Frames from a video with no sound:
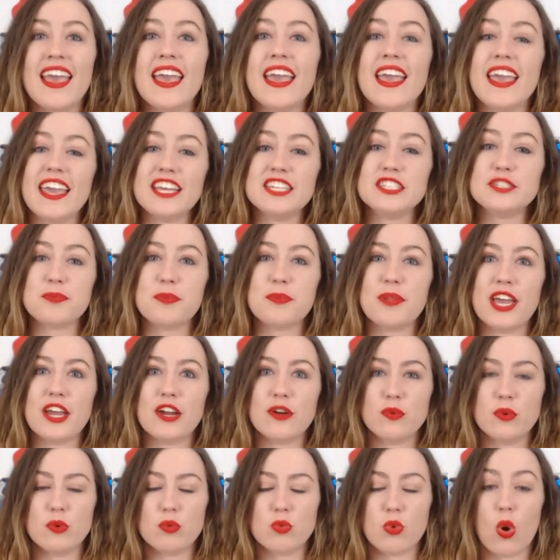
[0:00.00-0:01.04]
Each
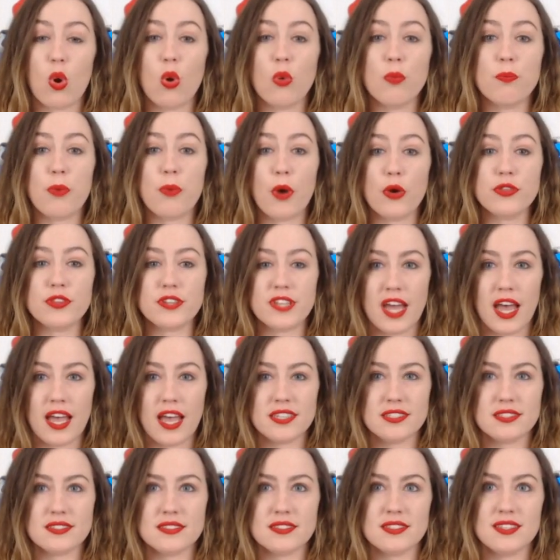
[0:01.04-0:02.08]
player will roll both
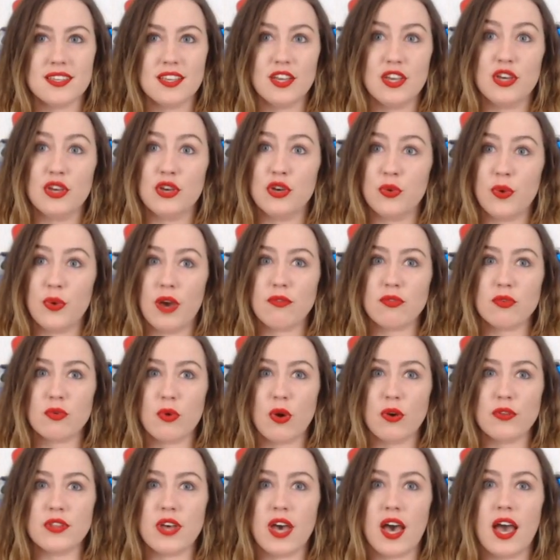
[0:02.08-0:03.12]
dice. Whoever
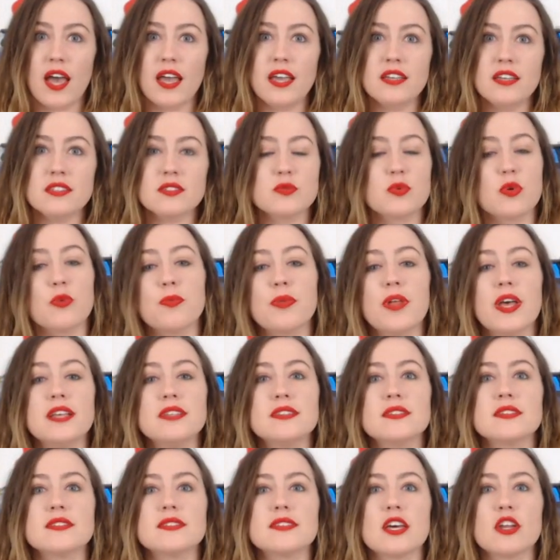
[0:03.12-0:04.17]
rolled the highest will
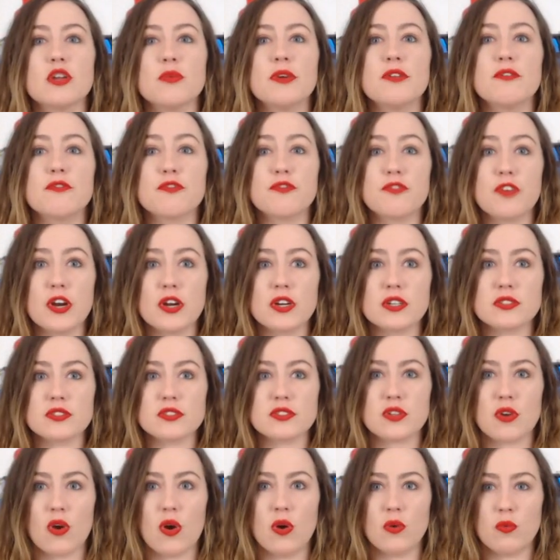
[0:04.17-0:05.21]
place a settlement
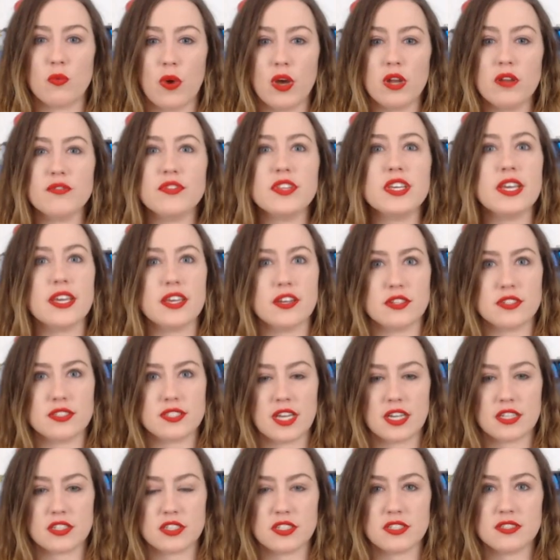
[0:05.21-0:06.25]
first on one of the
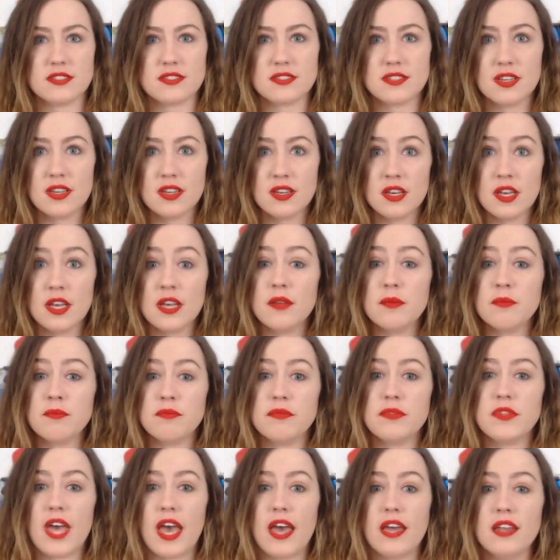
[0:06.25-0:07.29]
intersections.
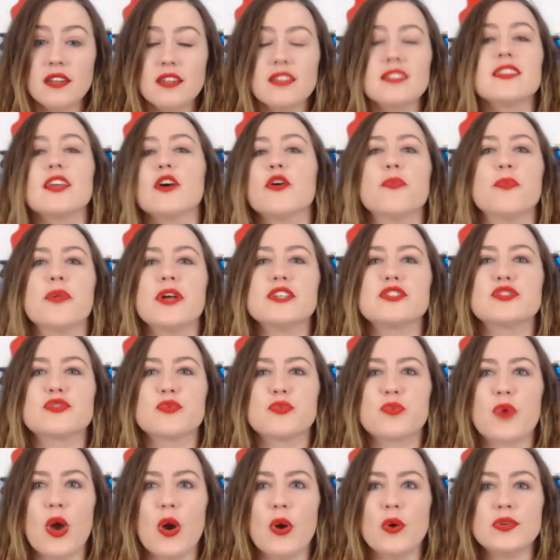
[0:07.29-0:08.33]
Then they'll place a
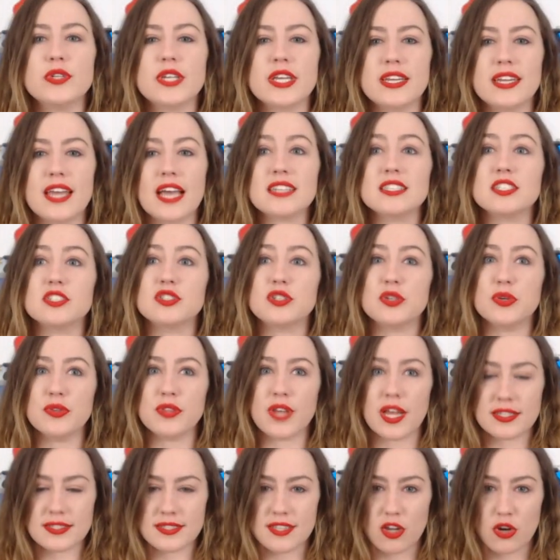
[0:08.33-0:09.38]
road connected to
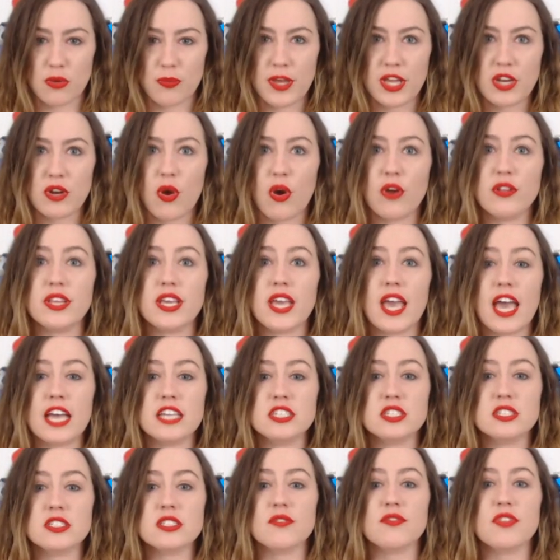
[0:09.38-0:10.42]
that settlement on the
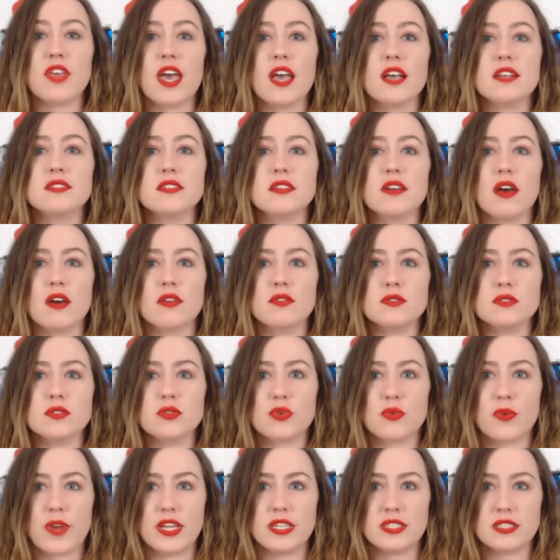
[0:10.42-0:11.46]
edges of the hexagonal
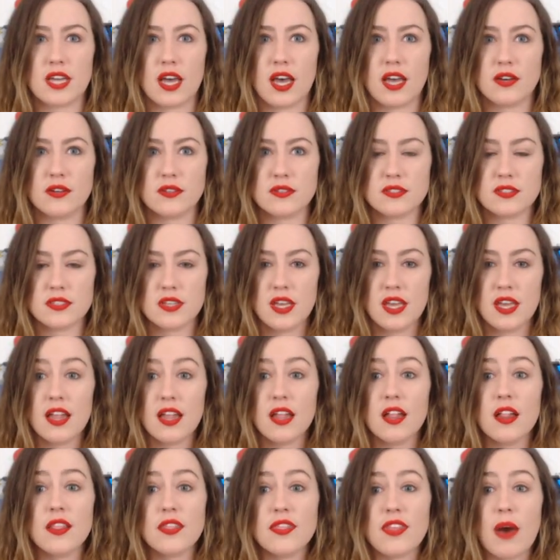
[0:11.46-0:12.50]
terrain tiles.
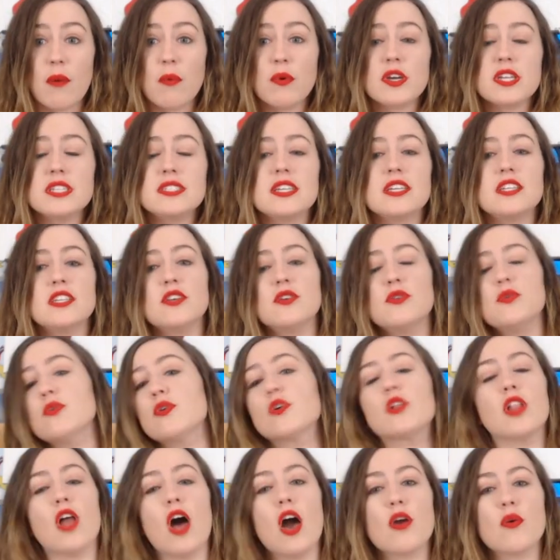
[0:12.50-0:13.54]
That will continue
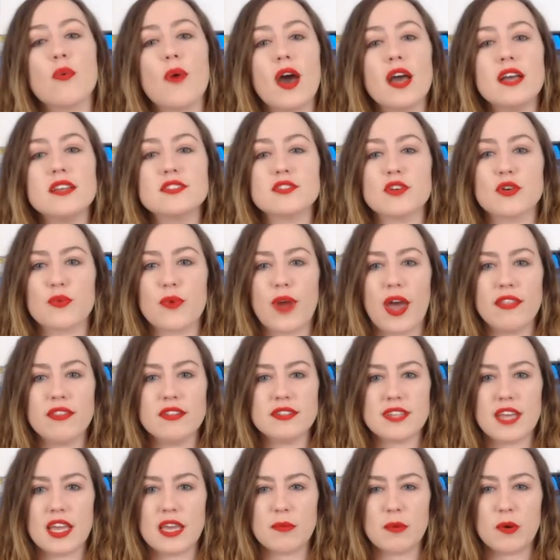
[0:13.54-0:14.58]
clockwise around the
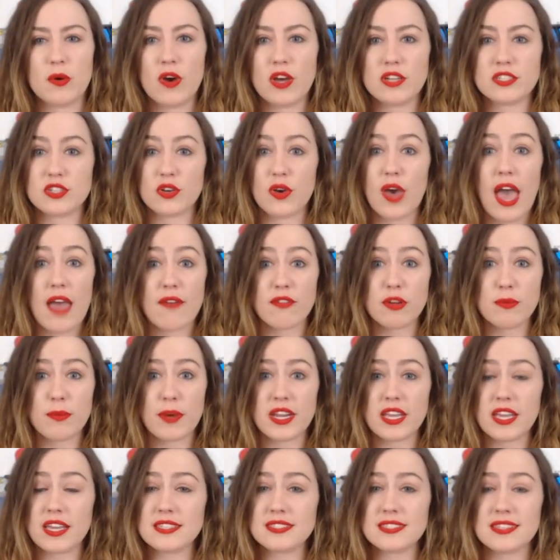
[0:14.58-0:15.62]
table until
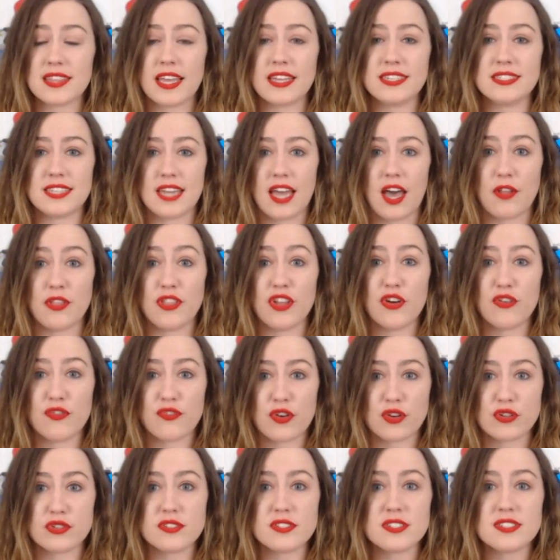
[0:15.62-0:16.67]
everybody has laid down their
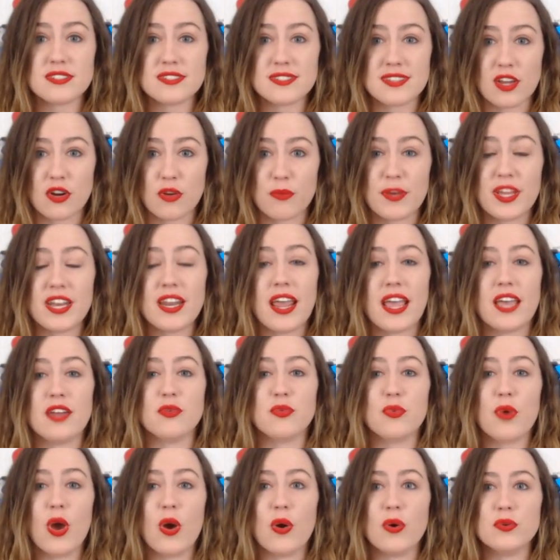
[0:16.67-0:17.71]
first settlement and
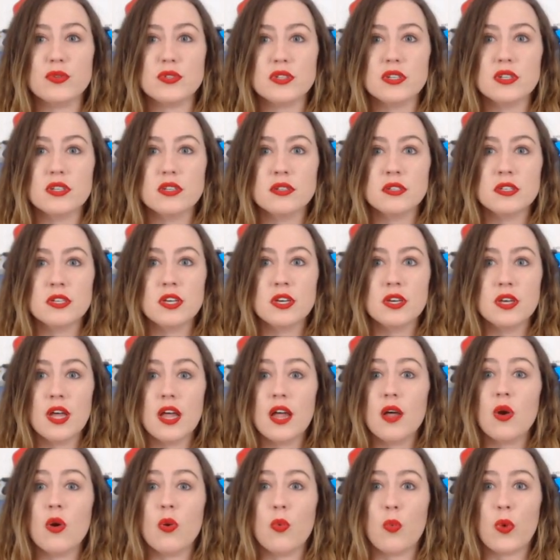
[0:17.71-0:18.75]
road.
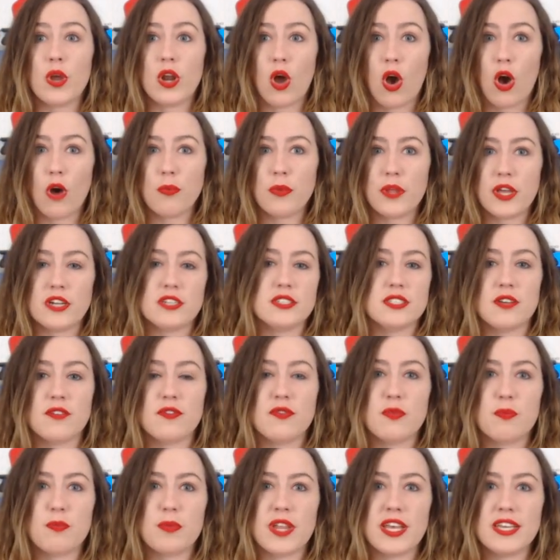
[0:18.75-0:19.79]
When all players have
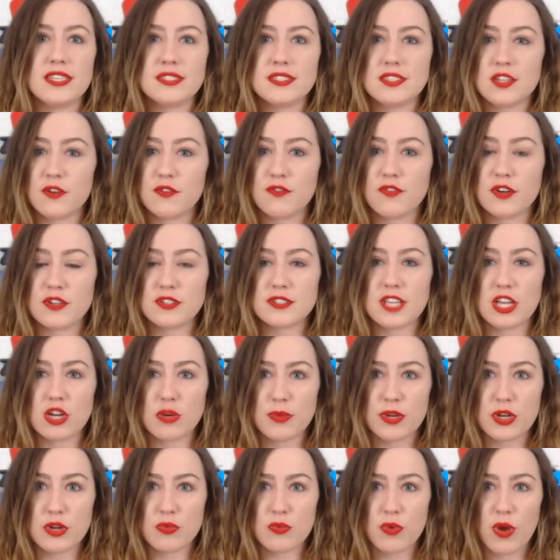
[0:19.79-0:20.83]
placed their first
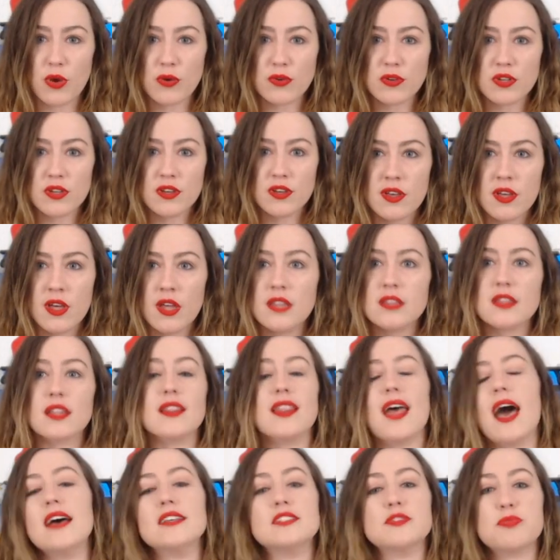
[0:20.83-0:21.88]
settlement and road, the
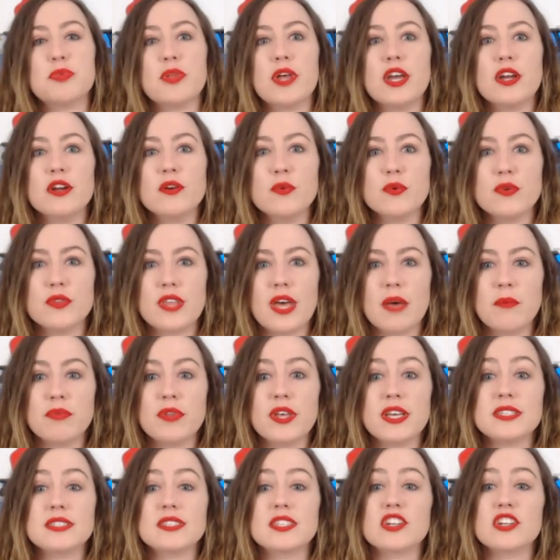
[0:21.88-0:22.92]
last player will then
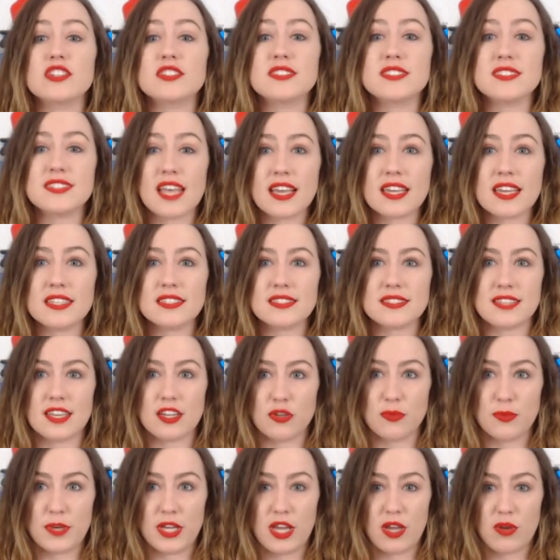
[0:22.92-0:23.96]
place their second
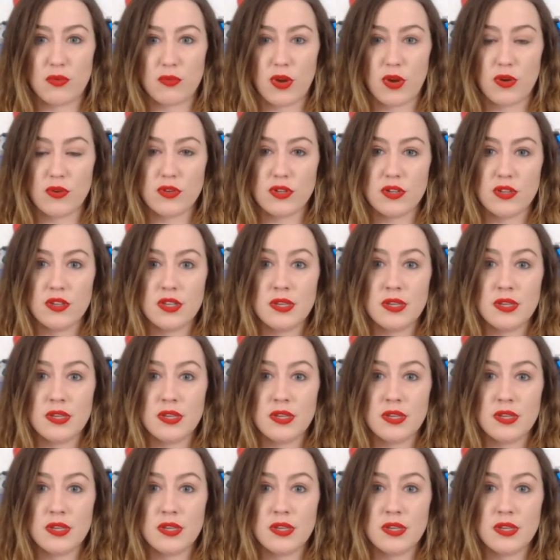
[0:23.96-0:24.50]
settlement and road.